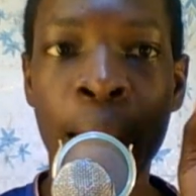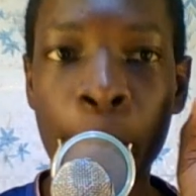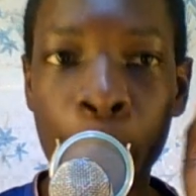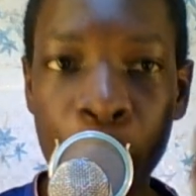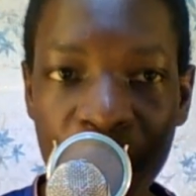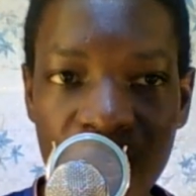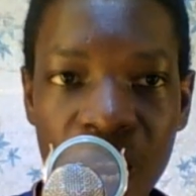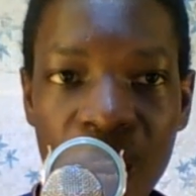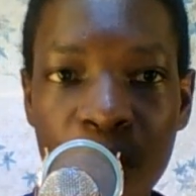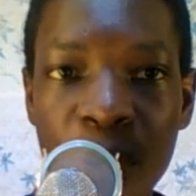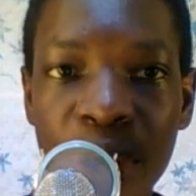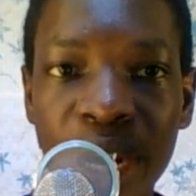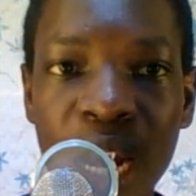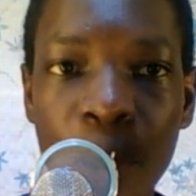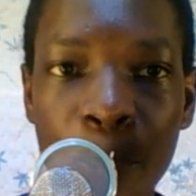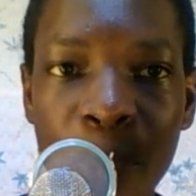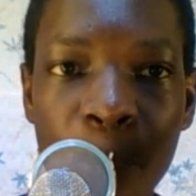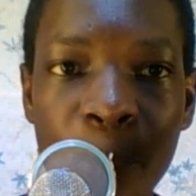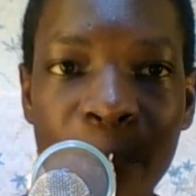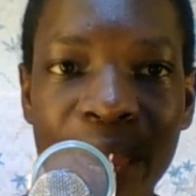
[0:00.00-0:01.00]
Pierre-Emerick
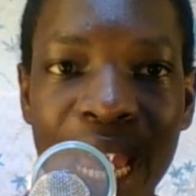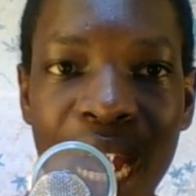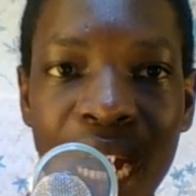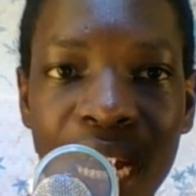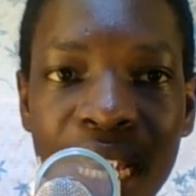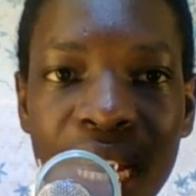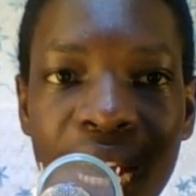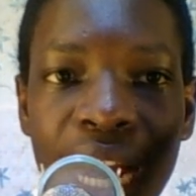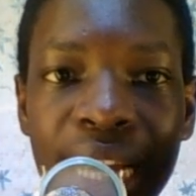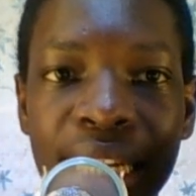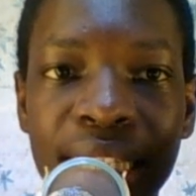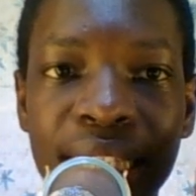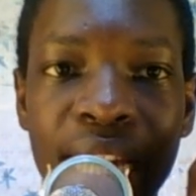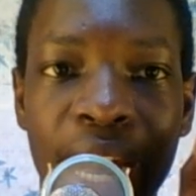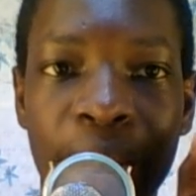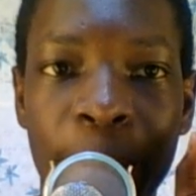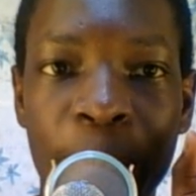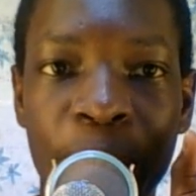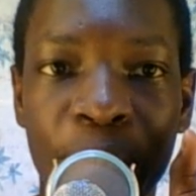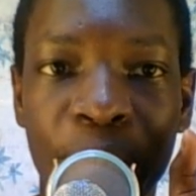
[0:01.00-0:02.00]
Aubameyang and
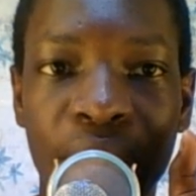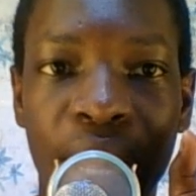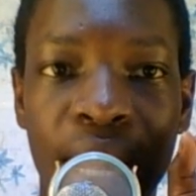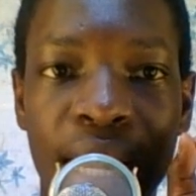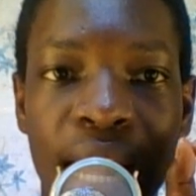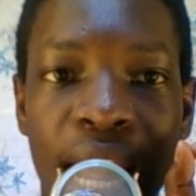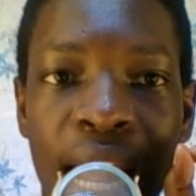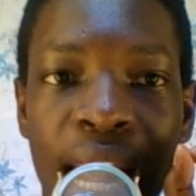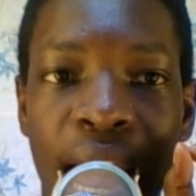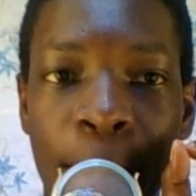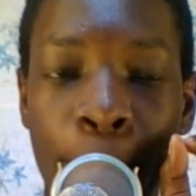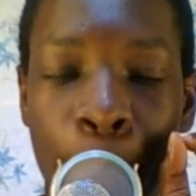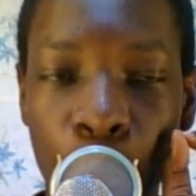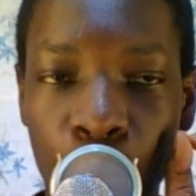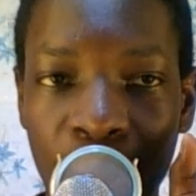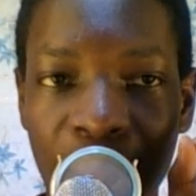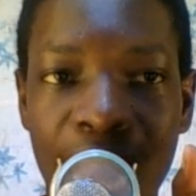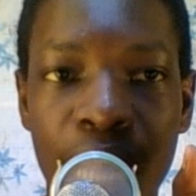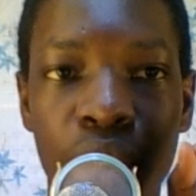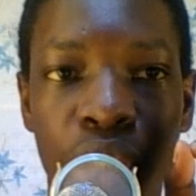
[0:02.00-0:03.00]

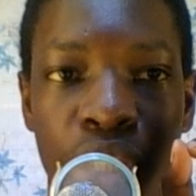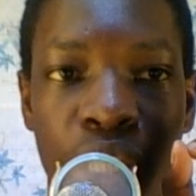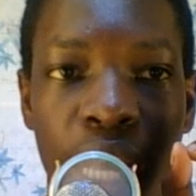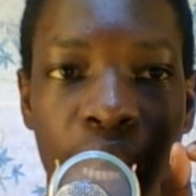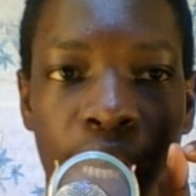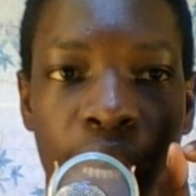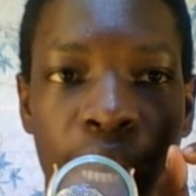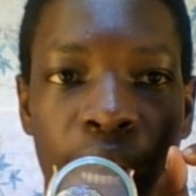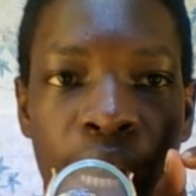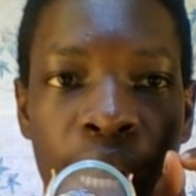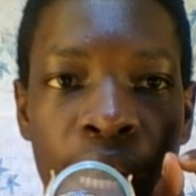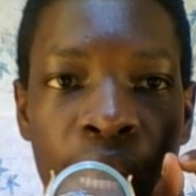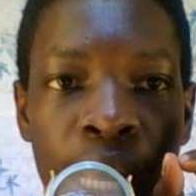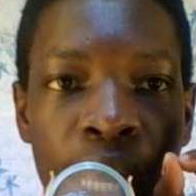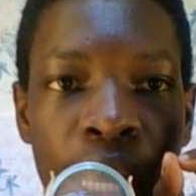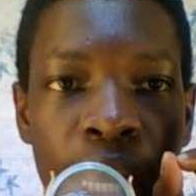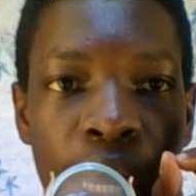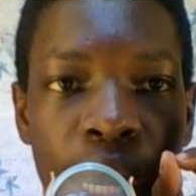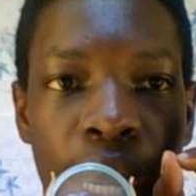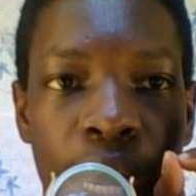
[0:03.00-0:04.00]
Bukayo Saka
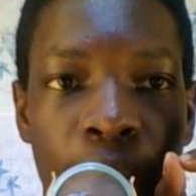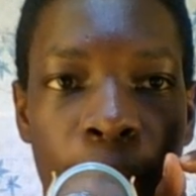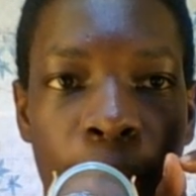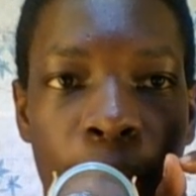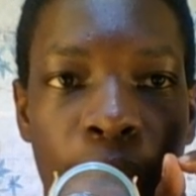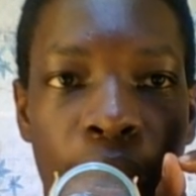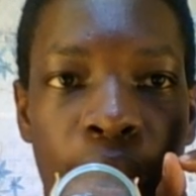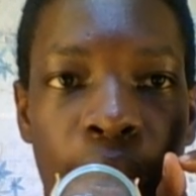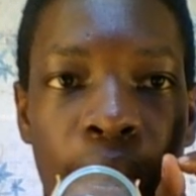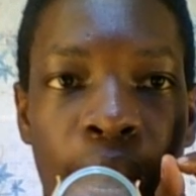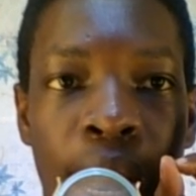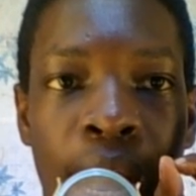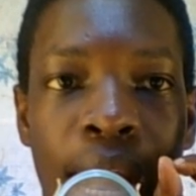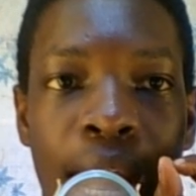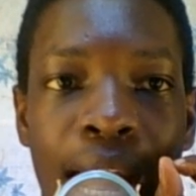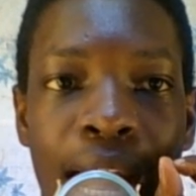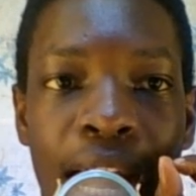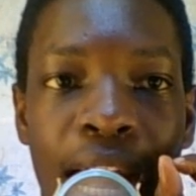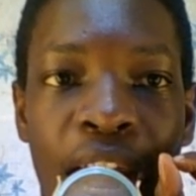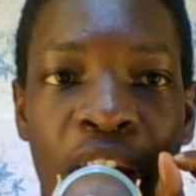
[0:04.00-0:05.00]
are
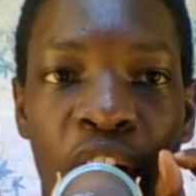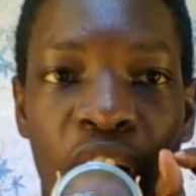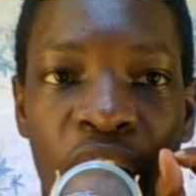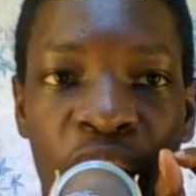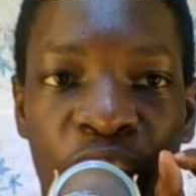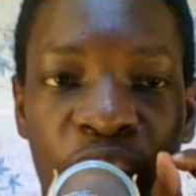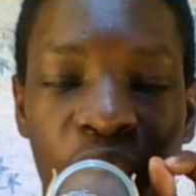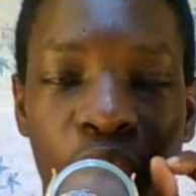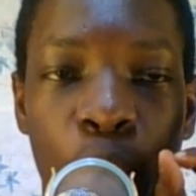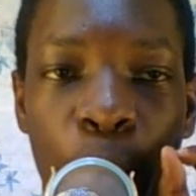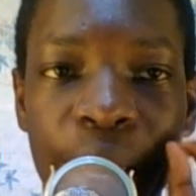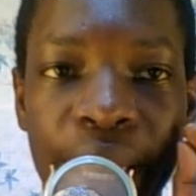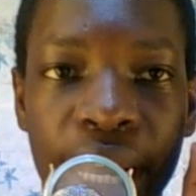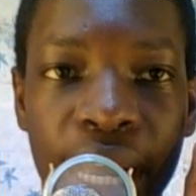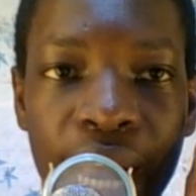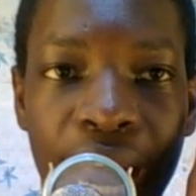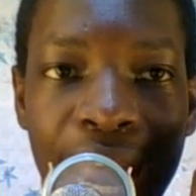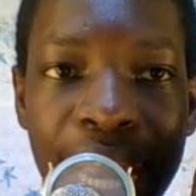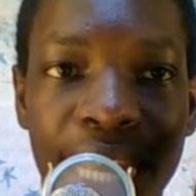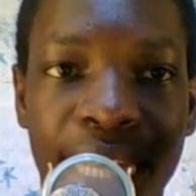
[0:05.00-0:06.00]
following
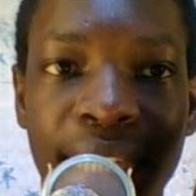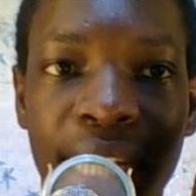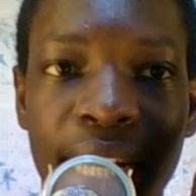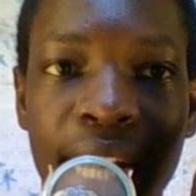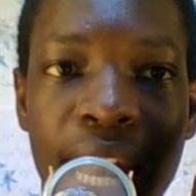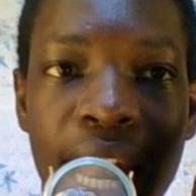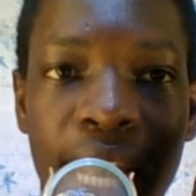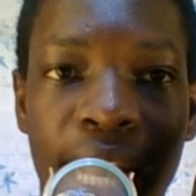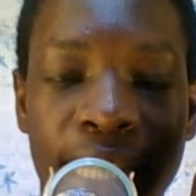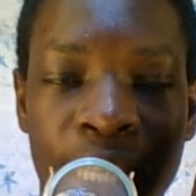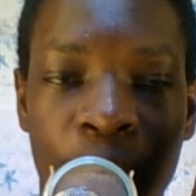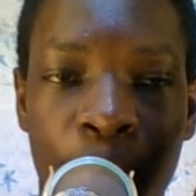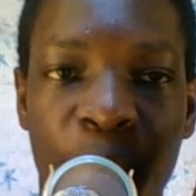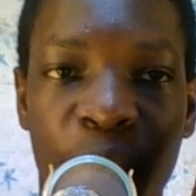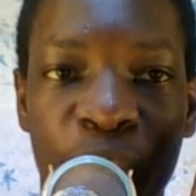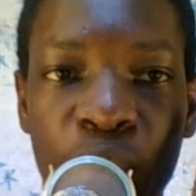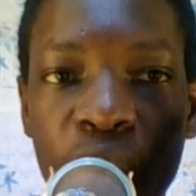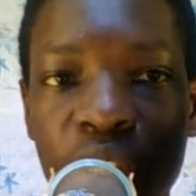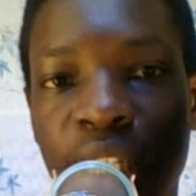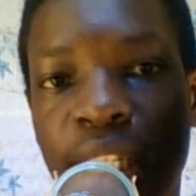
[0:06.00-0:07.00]
Alexander Lacazette. But
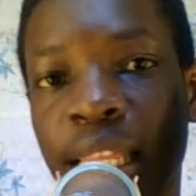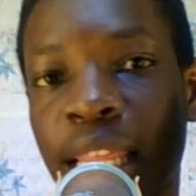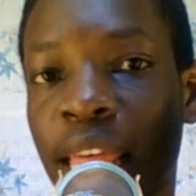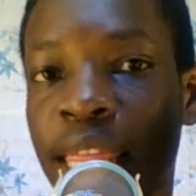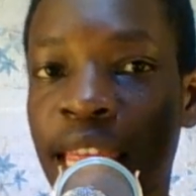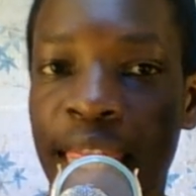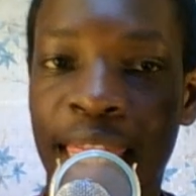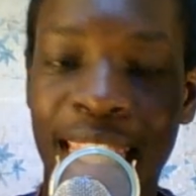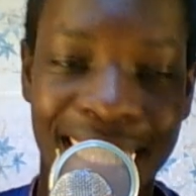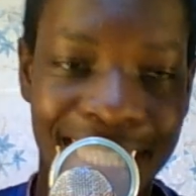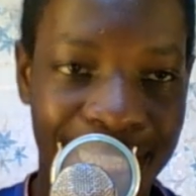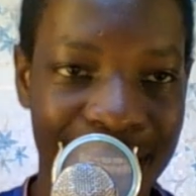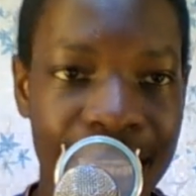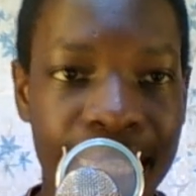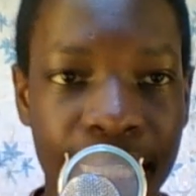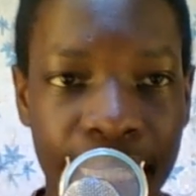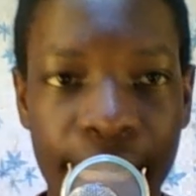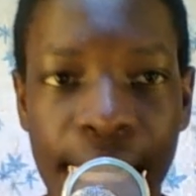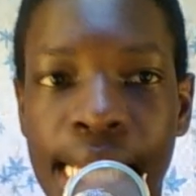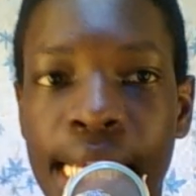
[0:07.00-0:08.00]
of course, the
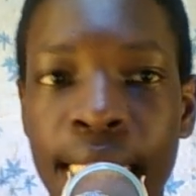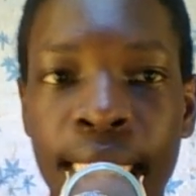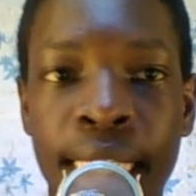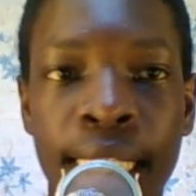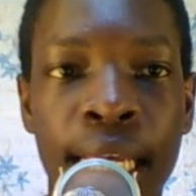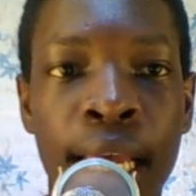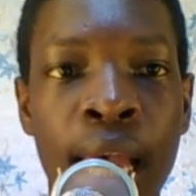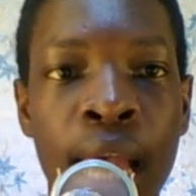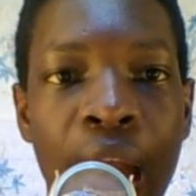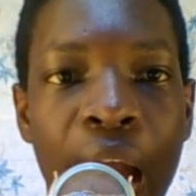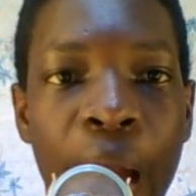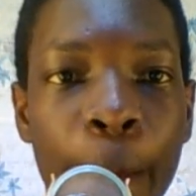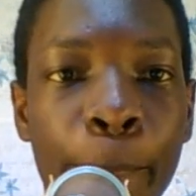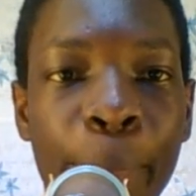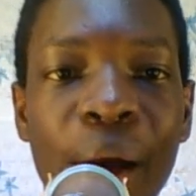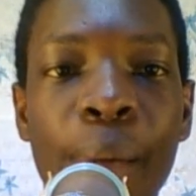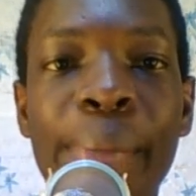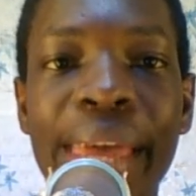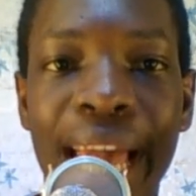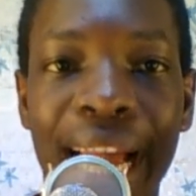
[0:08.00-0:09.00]
sense is
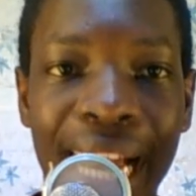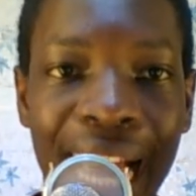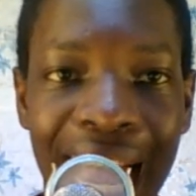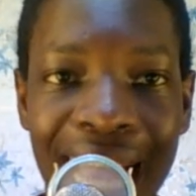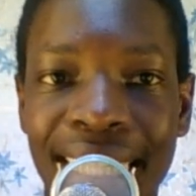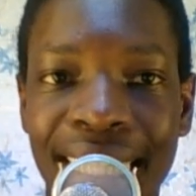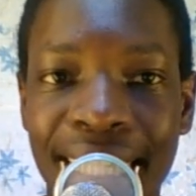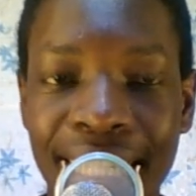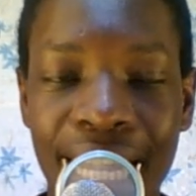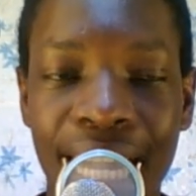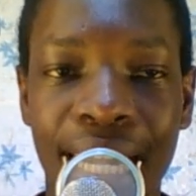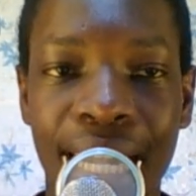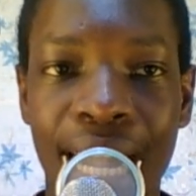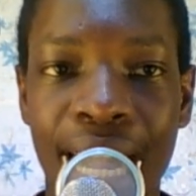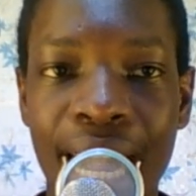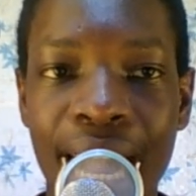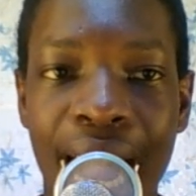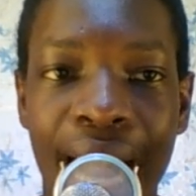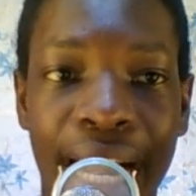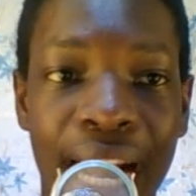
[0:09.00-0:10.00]
Aubameyang and
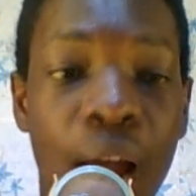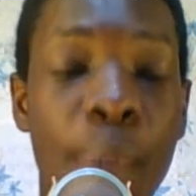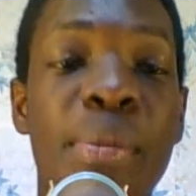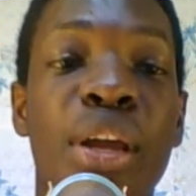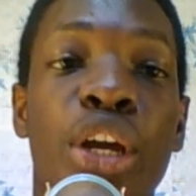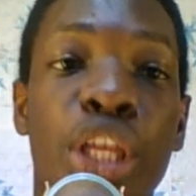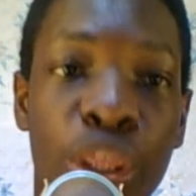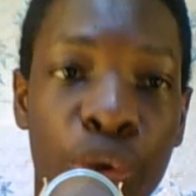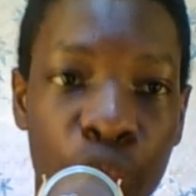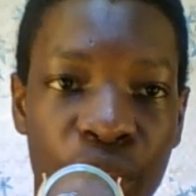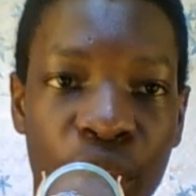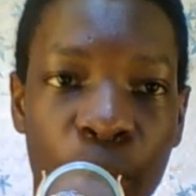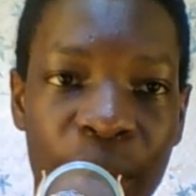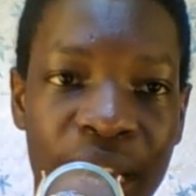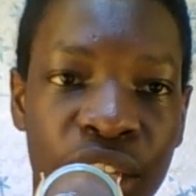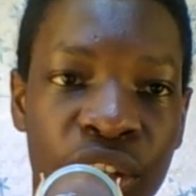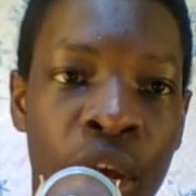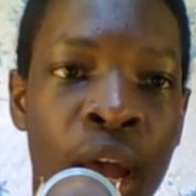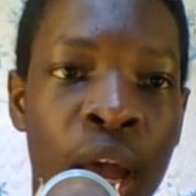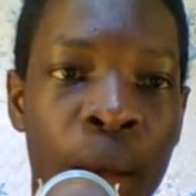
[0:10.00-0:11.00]
Saka are coming through the
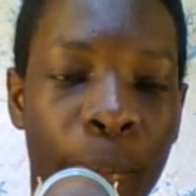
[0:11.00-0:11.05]
wings.